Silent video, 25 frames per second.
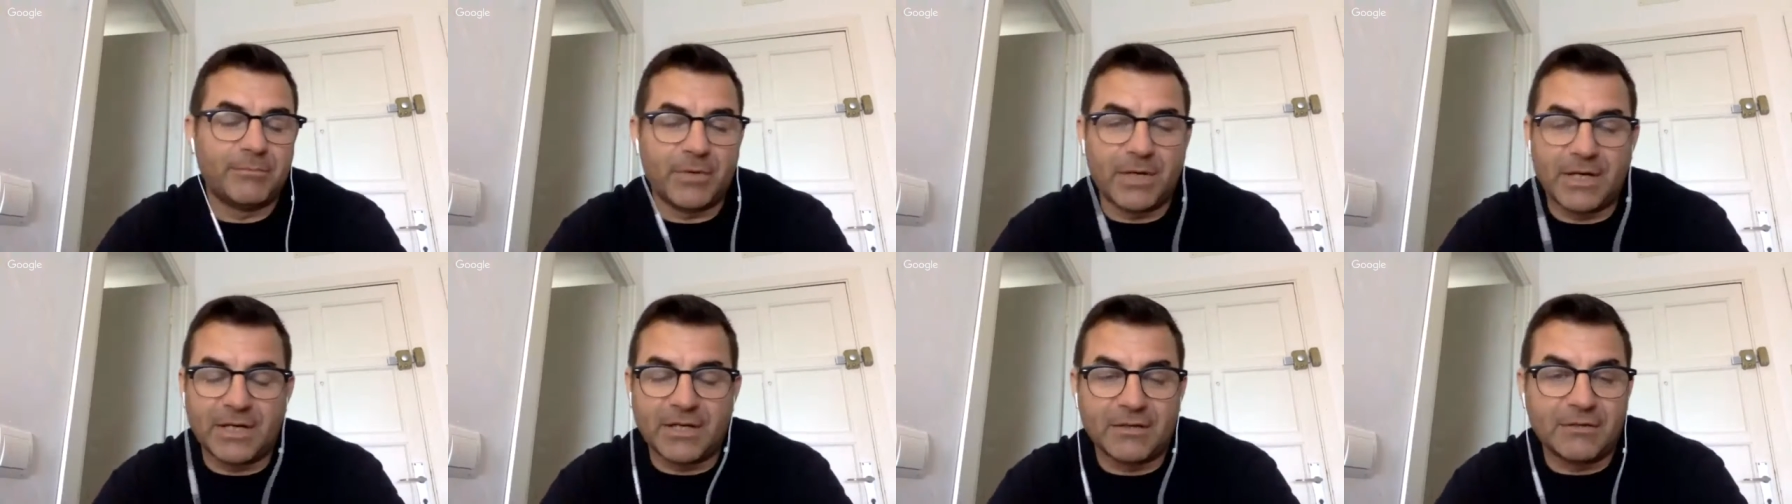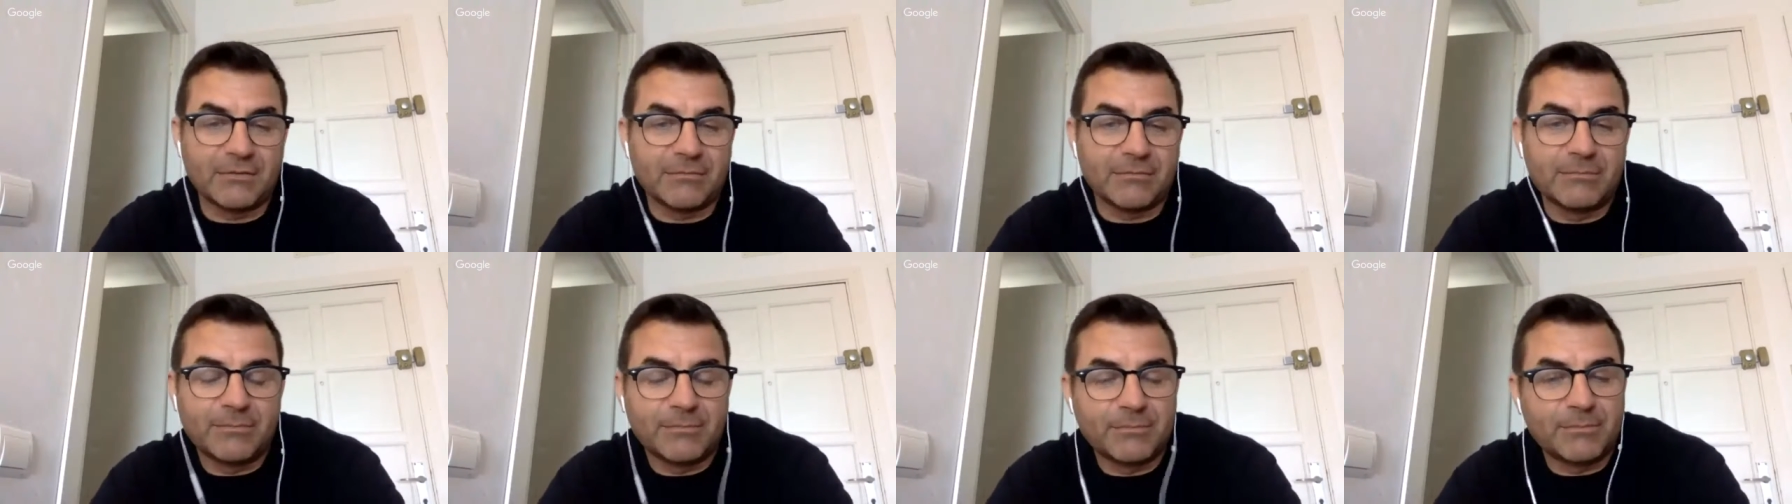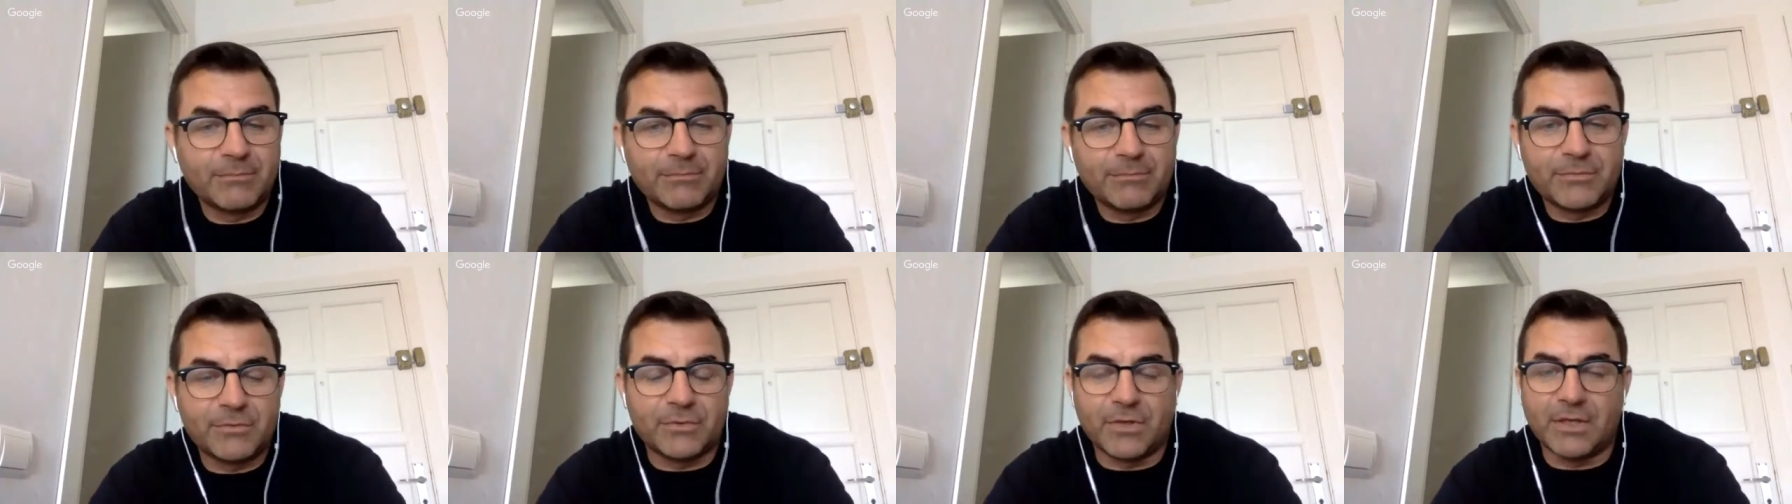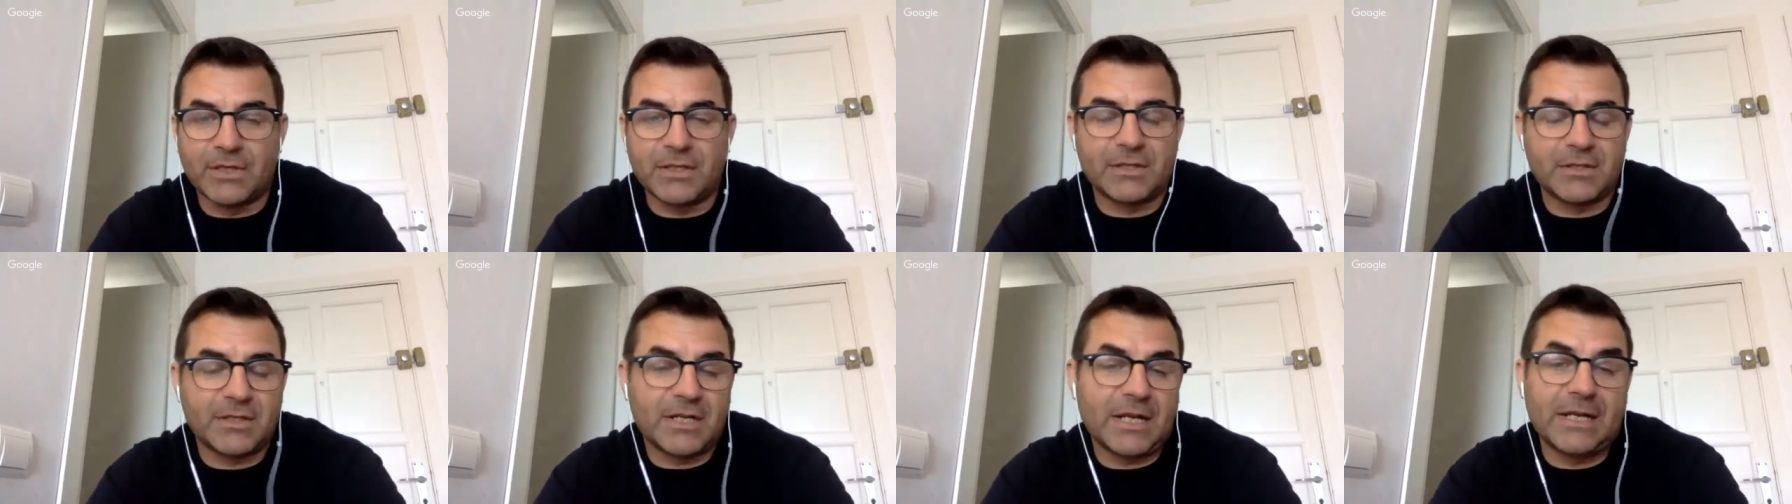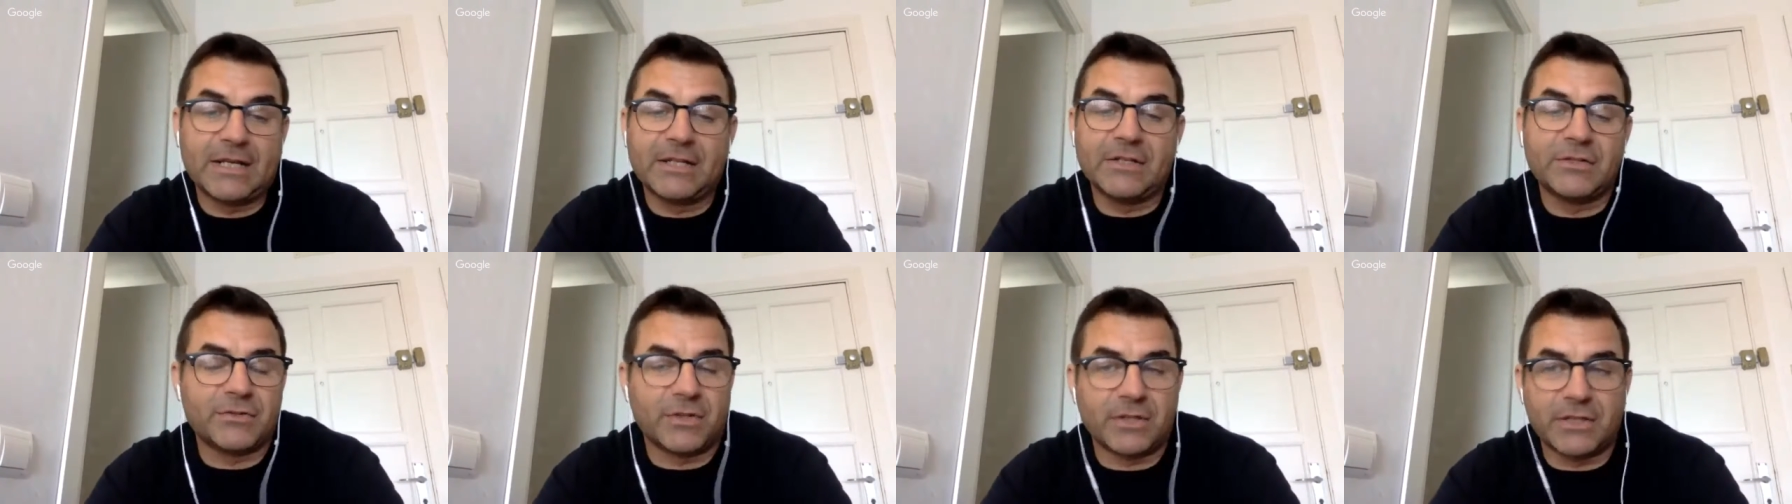bring
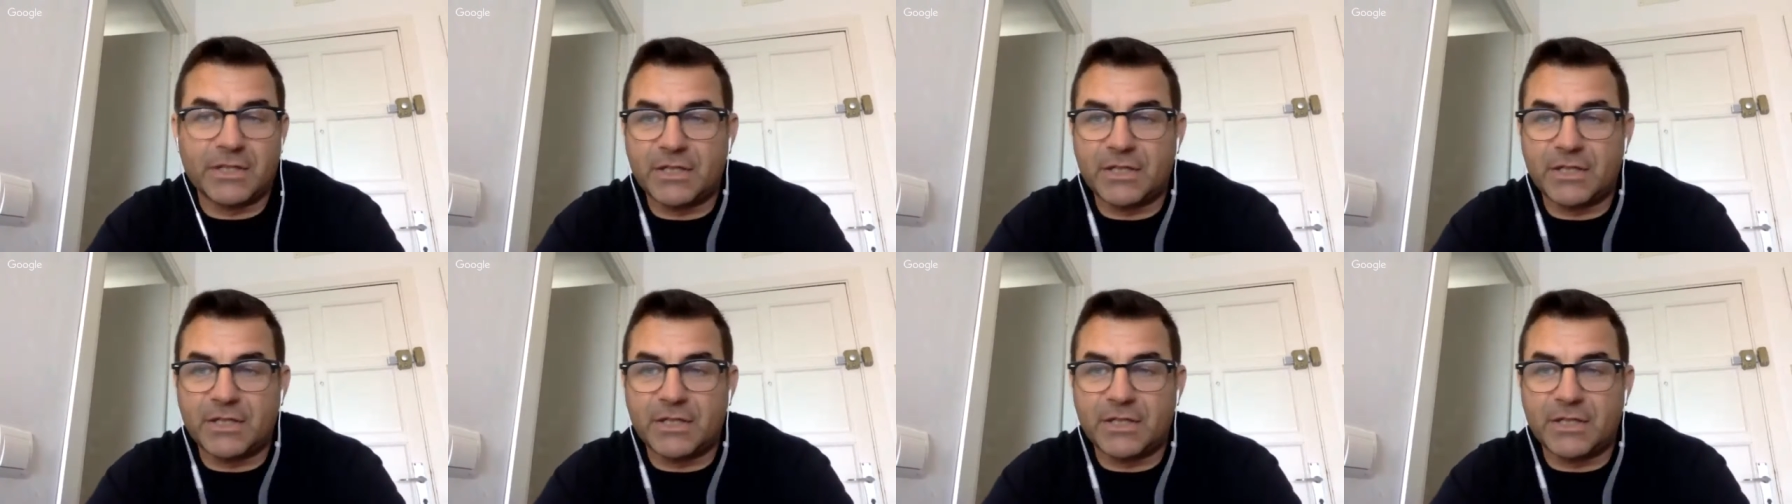drink clean